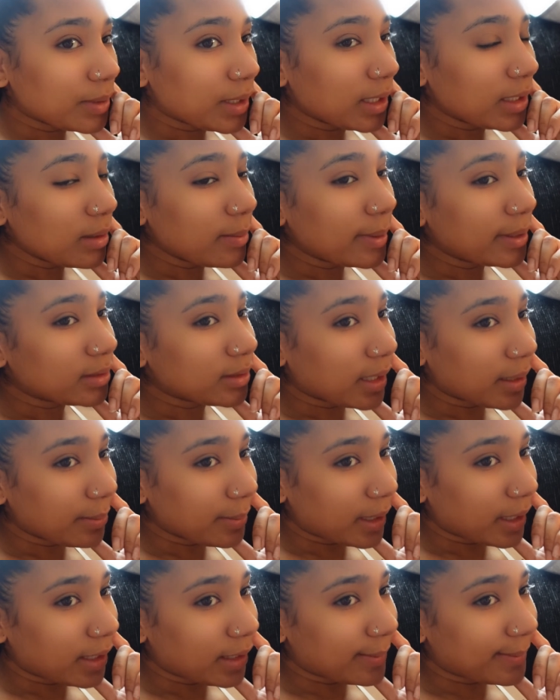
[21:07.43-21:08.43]
thinking about dyeing
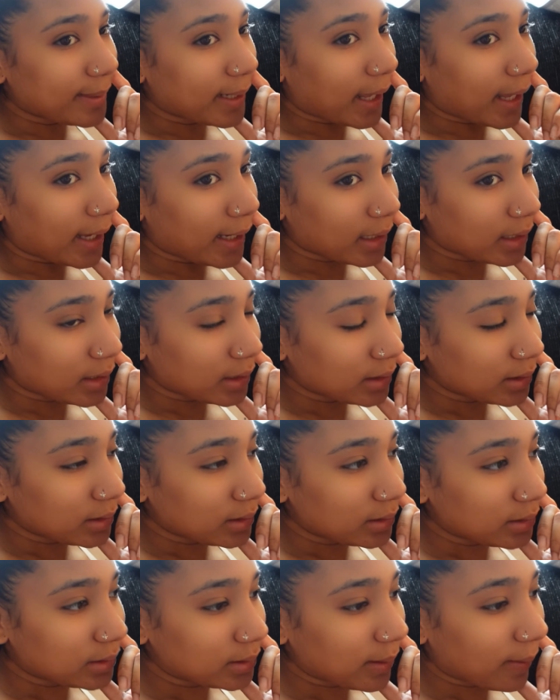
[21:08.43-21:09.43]
my hair black,
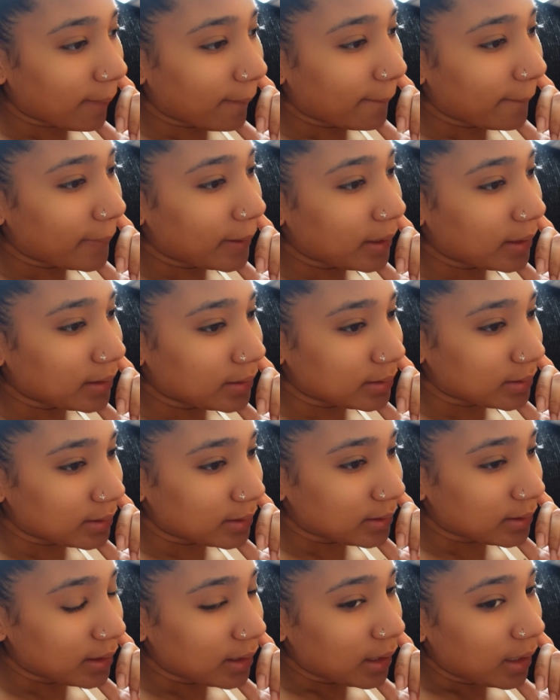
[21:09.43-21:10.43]
but
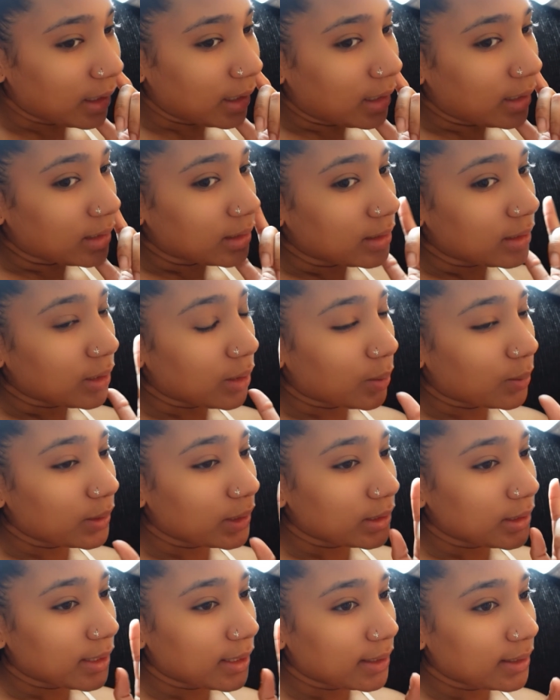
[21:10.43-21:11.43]
the
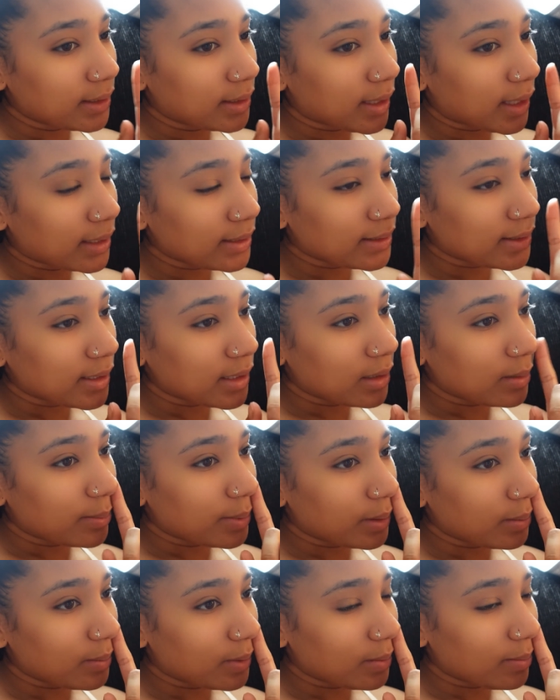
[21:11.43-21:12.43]
only thing that's
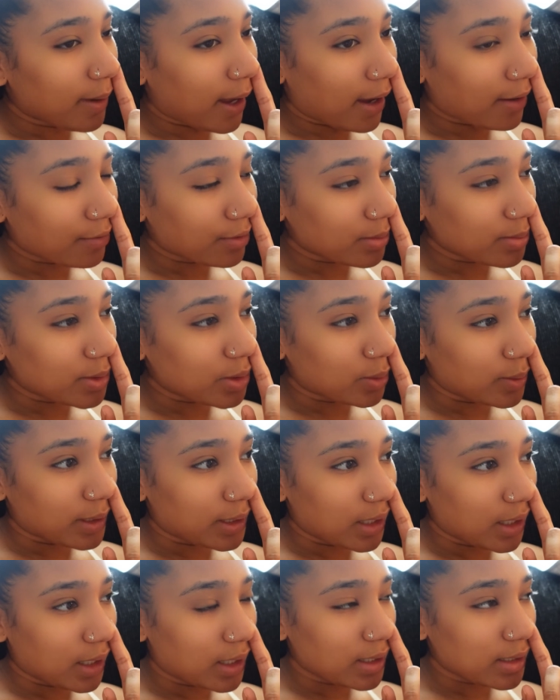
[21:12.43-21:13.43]
keeping me back from
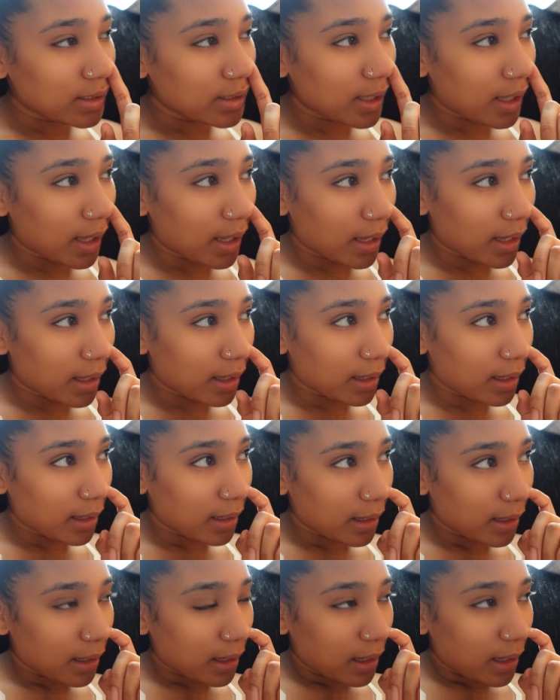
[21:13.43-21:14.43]
doing it is that
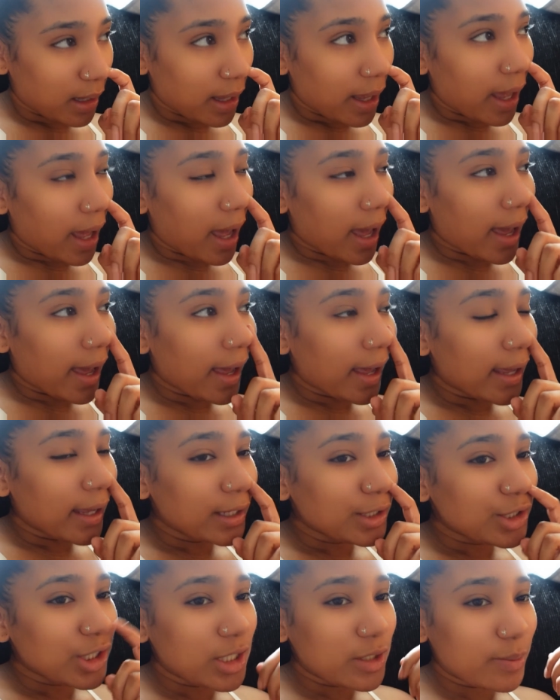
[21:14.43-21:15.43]

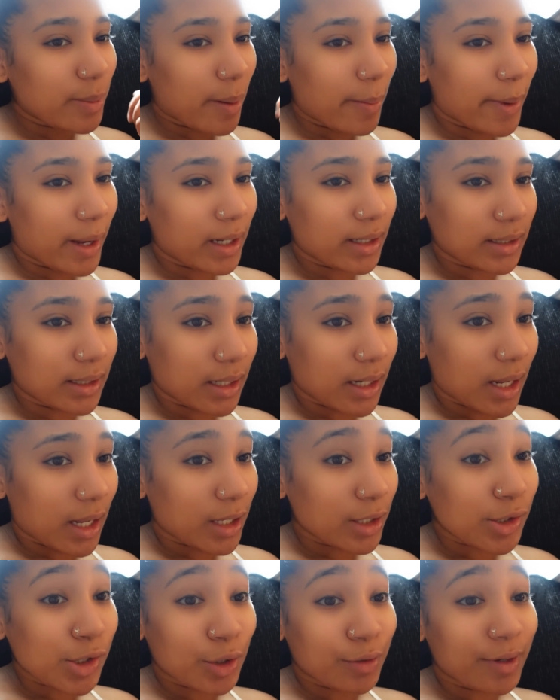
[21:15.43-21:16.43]
I change my mind a
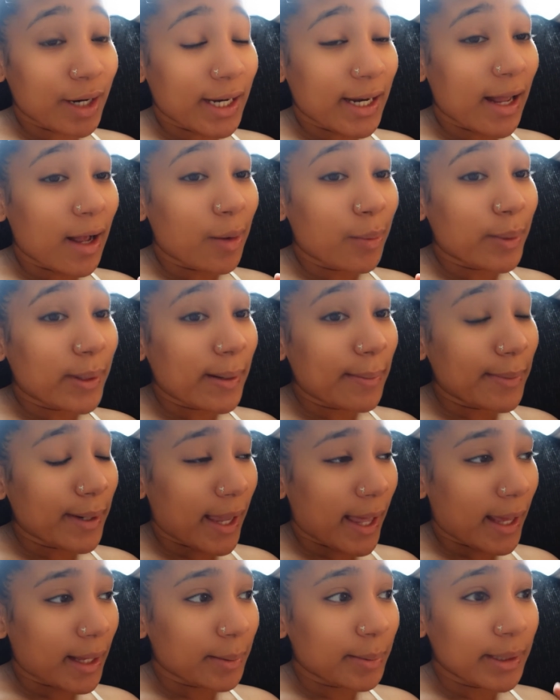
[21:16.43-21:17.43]
lot. So right now I want it
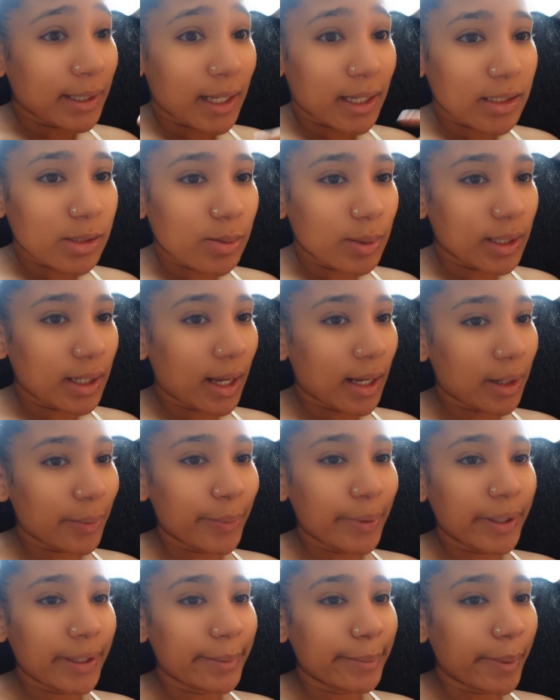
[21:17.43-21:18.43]
black, but next week I
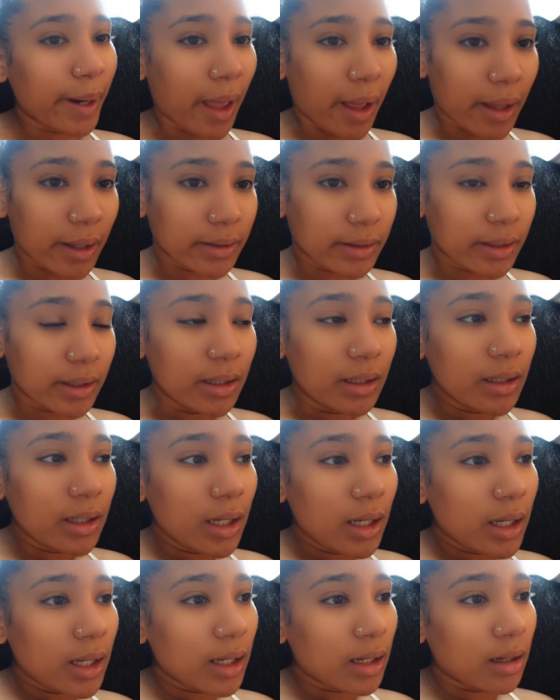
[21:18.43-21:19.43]
want it blonde.
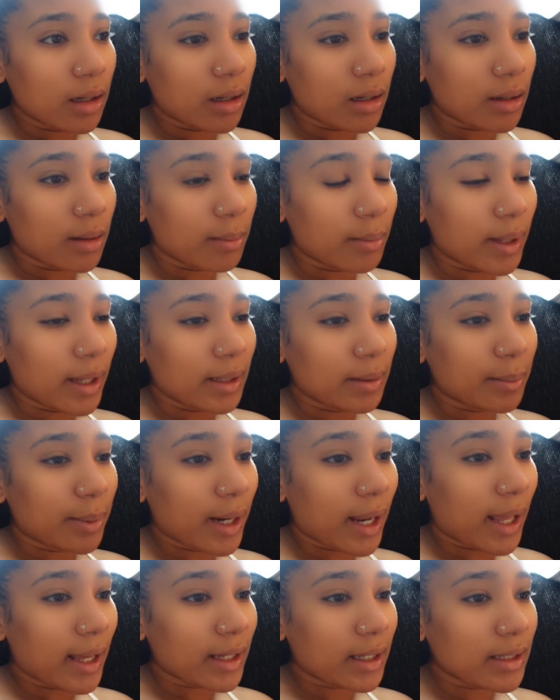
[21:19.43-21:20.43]
Um, and
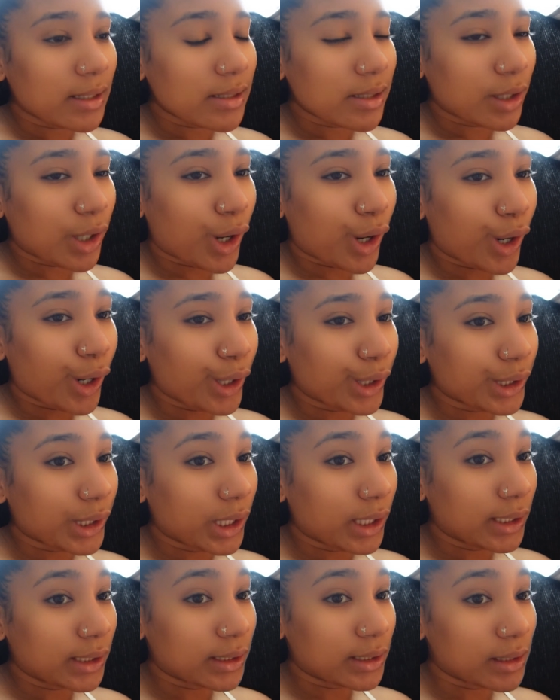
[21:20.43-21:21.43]
black is a hard
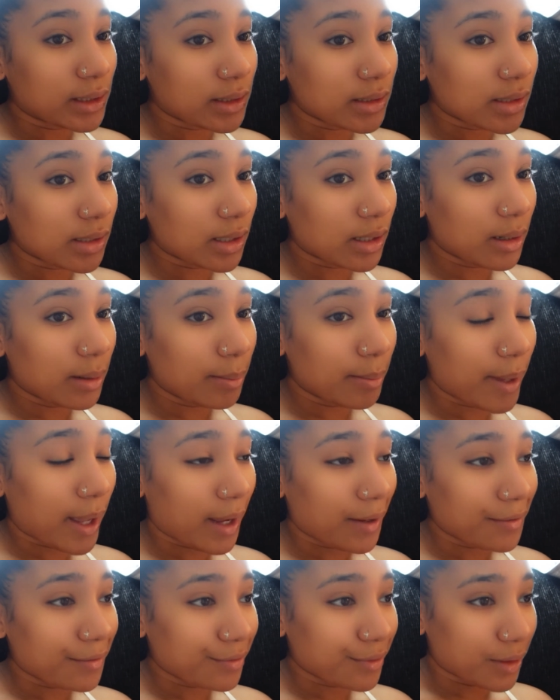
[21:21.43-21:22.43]
color to come
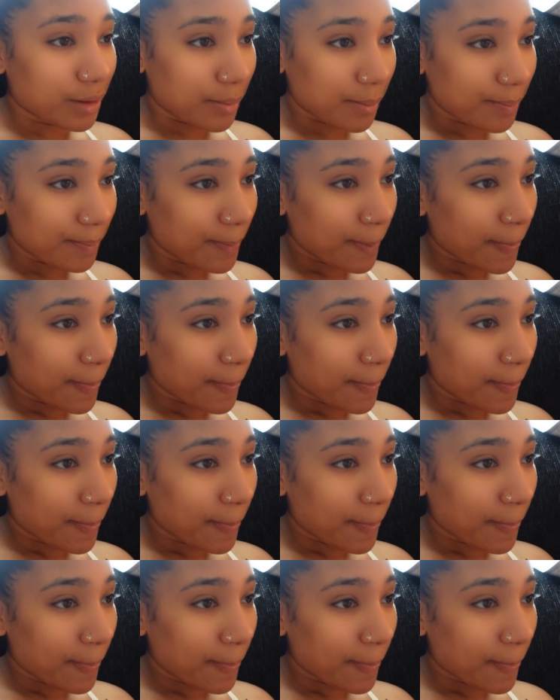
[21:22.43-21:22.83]
back from.